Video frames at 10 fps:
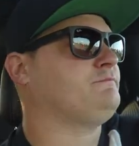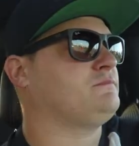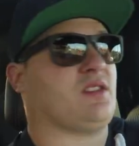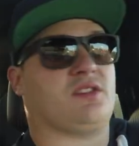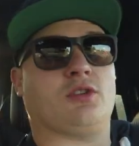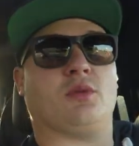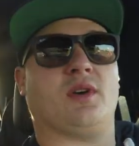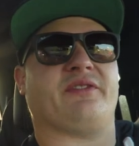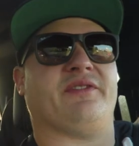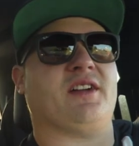It's a good way
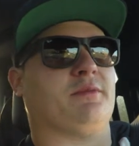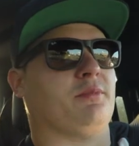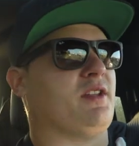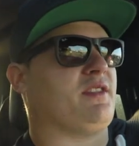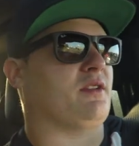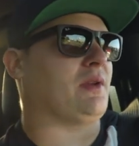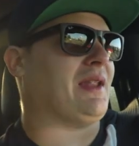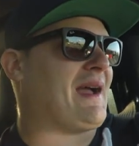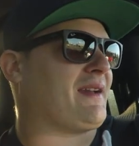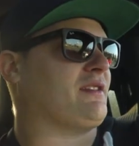to find your breathing,
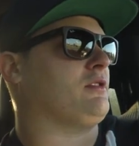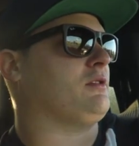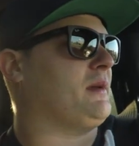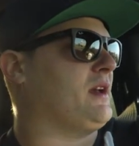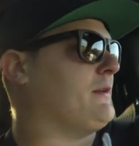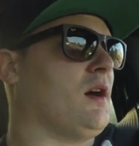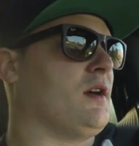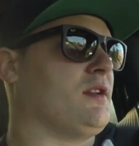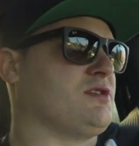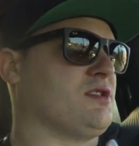relax a little bit,
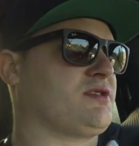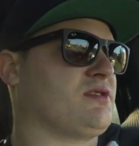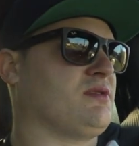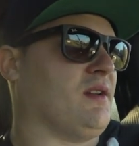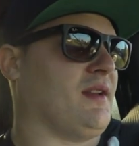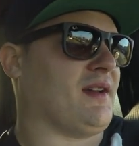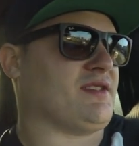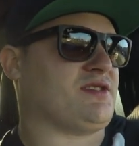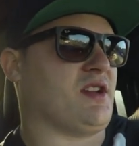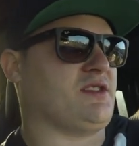uh, just a
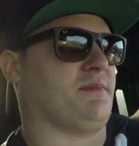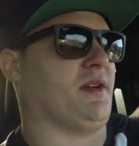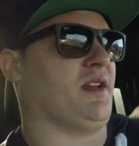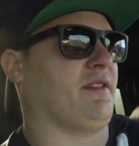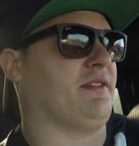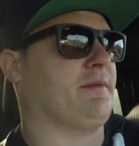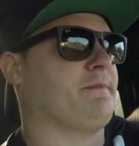nice change of pace.